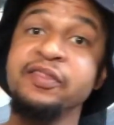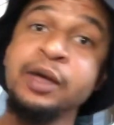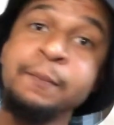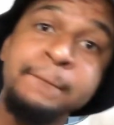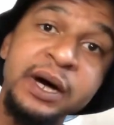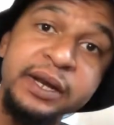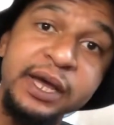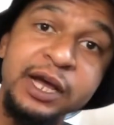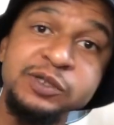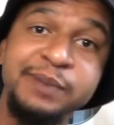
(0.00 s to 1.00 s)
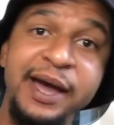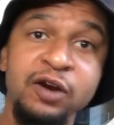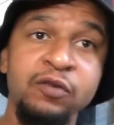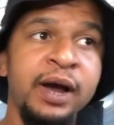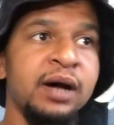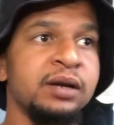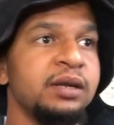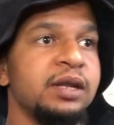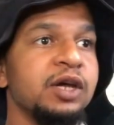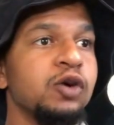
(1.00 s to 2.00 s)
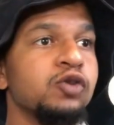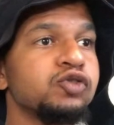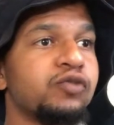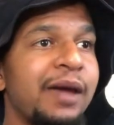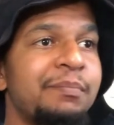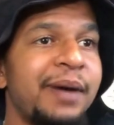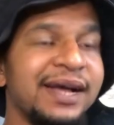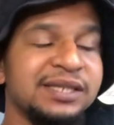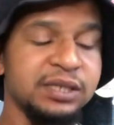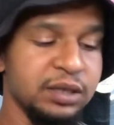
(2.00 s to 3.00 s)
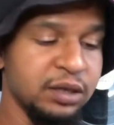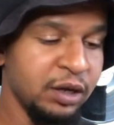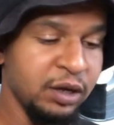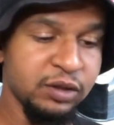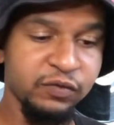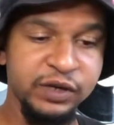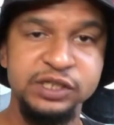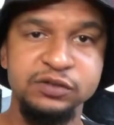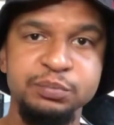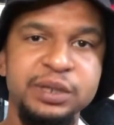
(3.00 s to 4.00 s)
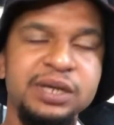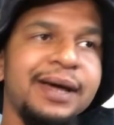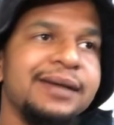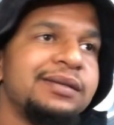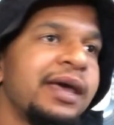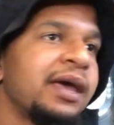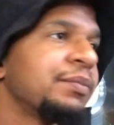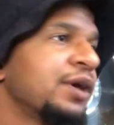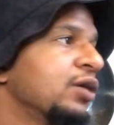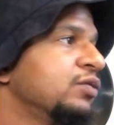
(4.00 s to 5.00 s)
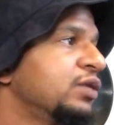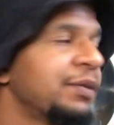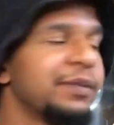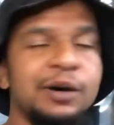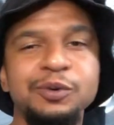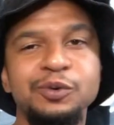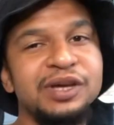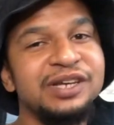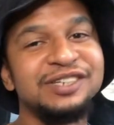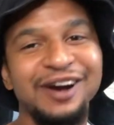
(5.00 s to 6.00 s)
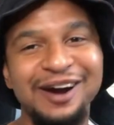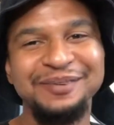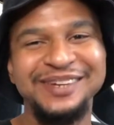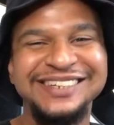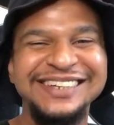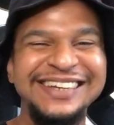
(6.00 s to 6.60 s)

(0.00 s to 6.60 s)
And then Monday comes back around and then it goes right back to the rinse and repeat, like, damn, yo, WWE is garbage.